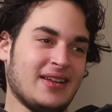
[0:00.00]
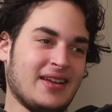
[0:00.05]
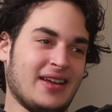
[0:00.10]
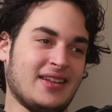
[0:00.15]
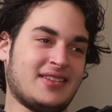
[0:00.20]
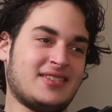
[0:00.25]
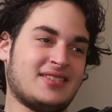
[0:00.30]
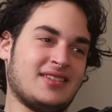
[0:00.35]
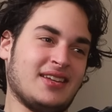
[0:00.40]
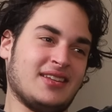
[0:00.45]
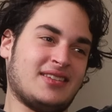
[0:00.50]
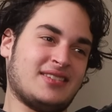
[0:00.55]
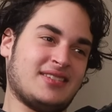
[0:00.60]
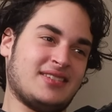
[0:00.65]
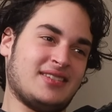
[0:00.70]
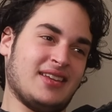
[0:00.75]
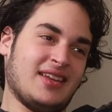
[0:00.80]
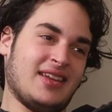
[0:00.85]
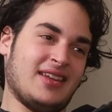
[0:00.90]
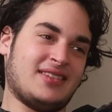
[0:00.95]
It's
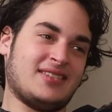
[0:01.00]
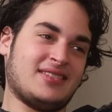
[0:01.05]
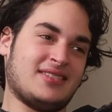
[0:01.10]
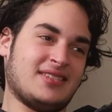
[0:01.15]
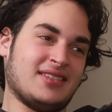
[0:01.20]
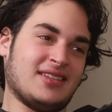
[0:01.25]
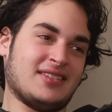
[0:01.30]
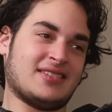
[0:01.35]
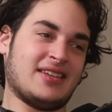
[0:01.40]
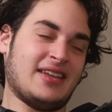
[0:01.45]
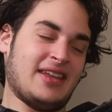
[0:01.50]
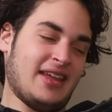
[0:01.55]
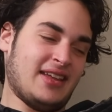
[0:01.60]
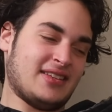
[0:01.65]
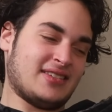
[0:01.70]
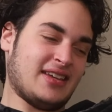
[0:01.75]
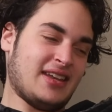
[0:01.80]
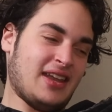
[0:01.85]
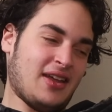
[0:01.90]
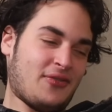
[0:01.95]

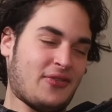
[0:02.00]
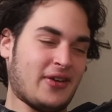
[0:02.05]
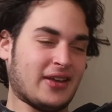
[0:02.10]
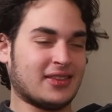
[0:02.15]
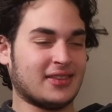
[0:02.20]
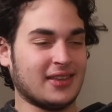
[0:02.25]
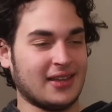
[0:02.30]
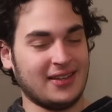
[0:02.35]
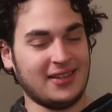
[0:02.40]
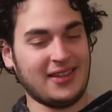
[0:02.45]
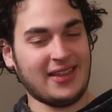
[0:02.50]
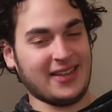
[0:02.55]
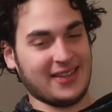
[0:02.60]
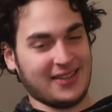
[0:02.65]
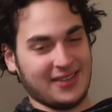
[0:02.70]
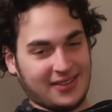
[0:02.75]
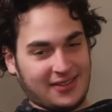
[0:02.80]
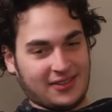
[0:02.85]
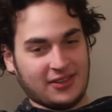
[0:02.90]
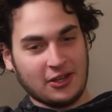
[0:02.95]
gonna affect
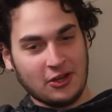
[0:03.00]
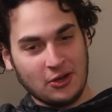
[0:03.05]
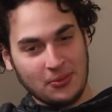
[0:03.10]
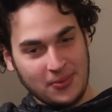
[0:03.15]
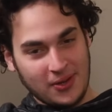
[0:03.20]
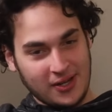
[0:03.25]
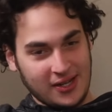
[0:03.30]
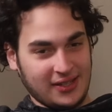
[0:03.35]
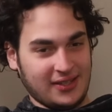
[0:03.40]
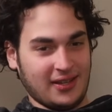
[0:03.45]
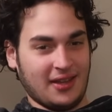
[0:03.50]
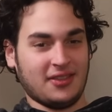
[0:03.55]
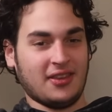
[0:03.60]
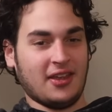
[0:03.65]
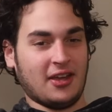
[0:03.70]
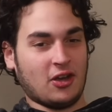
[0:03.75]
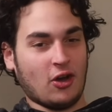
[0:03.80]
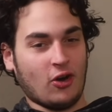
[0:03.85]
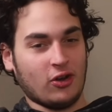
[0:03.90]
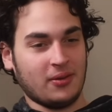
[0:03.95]
the community and the
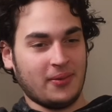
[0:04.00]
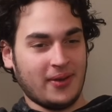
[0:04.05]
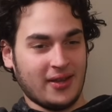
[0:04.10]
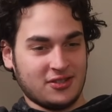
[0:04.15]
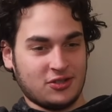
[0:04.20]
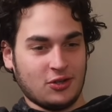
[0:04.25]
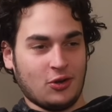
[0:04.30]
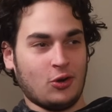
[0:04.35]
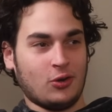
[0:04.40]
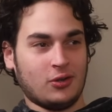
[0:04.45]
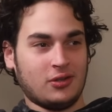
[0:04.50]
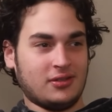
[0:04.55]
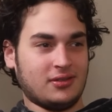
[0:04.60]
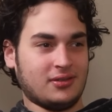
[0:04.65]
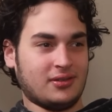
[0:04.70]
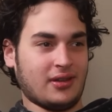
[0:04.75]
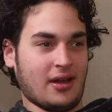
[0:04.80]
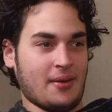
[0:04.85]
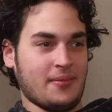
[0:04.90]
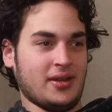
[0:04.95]
economy as a whole.
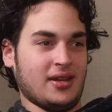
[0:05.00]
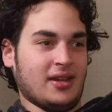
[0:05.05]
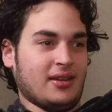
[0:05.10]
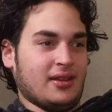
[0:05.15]
I mean,